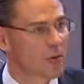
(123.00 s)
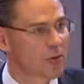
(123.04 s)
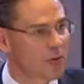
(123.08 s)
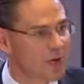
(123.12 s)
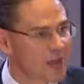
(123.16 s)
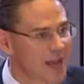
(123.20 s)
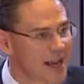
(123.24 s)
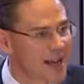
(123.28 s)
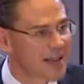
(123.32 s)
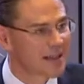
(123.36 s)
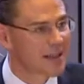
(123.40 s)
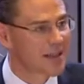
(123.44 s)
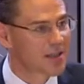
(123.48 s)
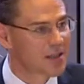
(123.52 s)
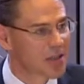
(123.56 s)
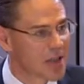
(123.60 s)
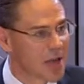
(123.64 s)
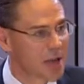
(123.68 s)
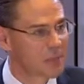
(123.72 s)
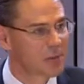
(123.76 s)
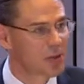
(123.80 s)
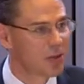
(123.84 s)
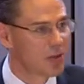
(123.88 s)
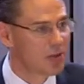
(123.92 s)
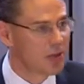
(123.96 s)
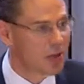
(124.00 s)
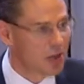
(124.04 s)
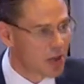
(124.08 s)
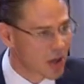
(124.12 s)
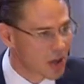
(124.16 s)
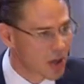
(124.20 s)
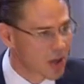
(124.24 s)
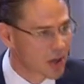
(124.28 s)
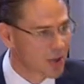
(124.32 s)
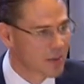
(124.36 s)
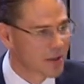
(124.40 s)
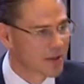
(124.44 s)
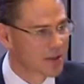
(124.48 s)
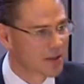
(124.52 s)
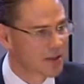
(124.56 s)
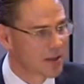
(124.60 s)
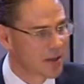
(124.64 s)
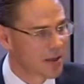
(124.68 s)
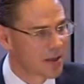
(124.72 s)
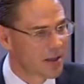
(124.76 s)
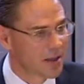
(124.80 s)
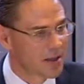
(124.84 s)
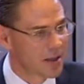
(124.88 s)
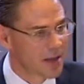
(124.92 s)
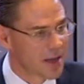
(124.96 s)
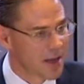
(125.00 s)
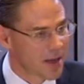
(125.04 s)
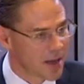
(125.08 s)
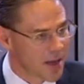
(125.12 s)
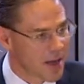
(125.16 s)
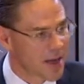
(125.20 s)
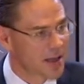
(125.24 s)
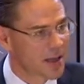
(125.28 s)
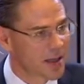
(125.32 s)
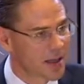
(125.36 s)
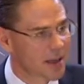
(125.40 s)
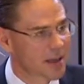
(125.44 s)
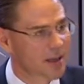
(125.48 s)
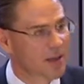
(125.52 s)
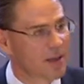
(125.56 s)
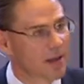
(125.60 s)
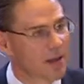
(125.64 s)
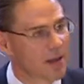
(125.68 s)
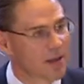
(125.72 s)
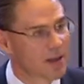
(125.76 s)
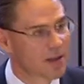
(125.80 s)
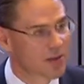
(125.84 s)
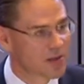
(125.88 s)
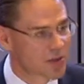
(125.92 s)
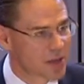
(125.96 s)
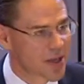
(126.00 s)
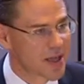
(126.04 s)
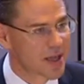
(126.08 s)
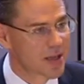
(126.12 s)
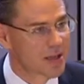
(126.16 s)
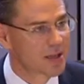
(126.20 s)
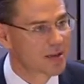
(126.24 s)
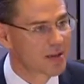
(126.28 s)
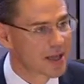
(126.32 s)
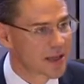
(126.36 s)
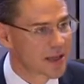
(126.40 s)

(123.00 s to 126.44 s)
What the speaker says: of creating some new economy like green